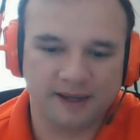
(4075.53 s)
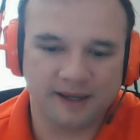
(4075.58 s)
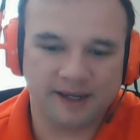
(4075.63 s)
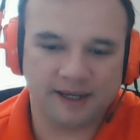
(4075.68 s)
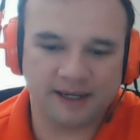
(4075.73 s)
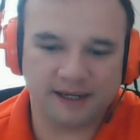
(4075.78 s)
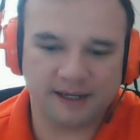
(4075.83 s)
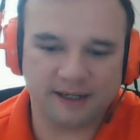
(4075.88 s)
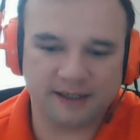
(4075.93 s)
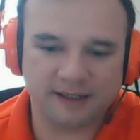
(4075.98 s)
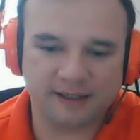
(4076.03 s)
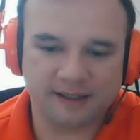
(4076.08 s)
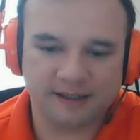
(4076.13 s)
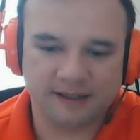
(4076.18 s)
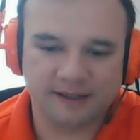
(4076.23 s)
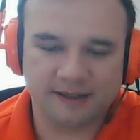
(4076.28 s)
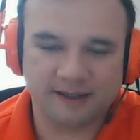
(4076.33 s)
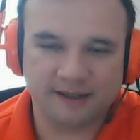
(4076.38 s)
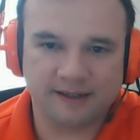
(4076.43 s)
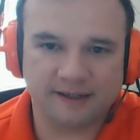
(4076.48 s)
and
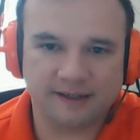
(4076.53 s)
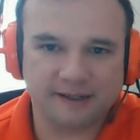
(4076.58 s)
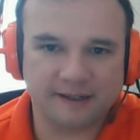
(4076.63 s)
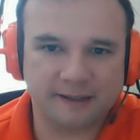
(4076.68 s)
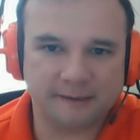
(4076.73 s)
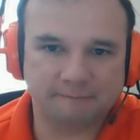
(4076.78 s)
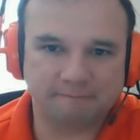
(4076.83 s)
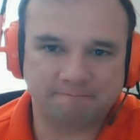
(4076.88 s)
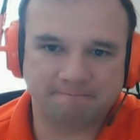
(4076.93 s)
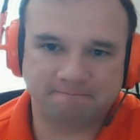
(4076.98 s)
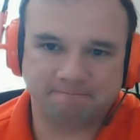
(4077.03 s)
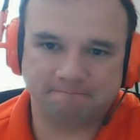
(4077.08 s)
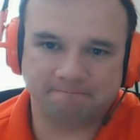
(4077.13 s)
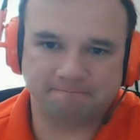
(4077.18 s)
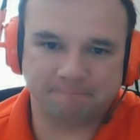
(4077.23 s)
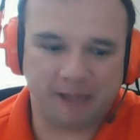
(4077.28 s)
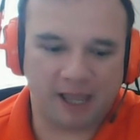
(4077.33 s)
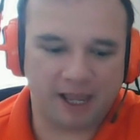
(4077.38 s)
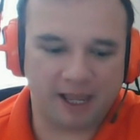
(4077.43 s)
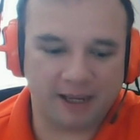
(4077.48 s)

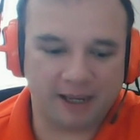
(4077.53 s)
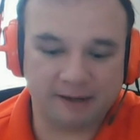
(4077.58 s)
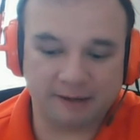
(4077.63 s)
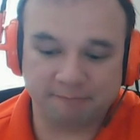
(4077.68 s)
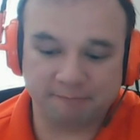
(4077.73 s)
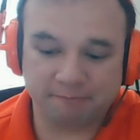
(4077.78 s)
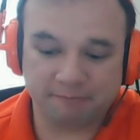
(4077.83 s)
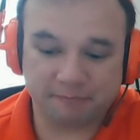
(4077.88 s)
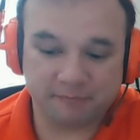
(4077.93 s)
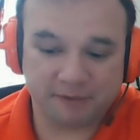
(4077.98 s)
I